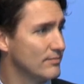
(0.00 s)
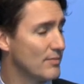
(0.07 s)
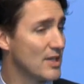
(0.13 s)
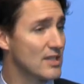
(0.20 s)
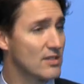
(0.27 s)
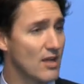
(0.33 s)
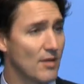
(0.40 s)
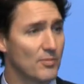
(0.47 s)

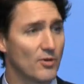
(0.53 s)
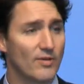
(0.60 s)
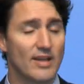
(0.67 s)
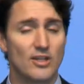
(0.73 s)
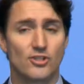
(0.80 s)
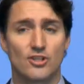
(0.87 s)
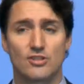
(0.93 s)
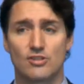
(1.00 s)
Peace
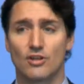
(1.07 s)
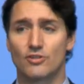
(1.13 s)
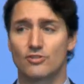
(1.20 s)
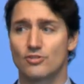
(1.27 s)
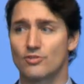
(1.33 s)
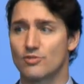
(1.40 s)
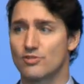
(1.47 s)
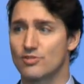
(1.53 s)
operations
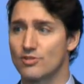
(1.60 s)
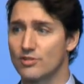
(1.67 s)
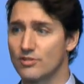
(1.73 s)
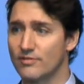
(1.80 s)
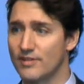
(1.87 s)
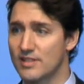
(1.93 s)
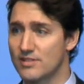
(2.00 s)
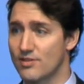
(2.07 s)
also
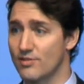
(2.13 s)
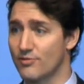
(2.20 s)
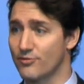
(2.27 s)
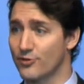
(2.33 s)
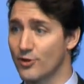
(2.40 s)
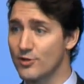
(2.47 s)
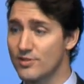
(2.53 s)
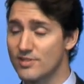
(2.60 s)
serve as the
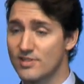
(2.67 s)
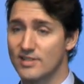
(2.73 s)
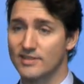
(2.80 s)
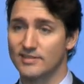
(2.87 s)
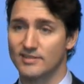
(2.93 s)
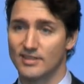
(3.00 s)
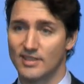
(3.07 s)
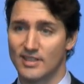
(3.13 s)
first,
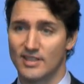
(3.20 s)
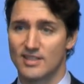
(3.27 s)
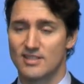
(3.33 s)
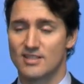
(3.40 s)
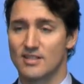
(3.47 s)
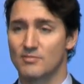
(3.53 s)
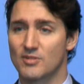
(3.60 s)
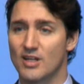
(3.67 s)
and
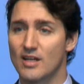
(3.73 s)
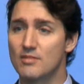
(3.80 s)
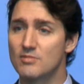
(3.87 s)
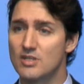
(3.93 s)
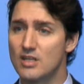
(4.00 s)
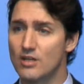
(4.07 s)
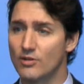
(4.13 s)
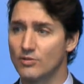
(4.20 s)

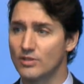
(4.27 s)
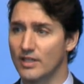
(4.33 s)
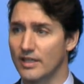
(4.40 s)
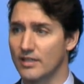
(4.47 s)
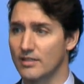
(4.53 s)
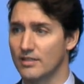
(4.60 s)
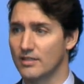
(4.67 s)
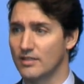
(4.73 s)
sometimes the only,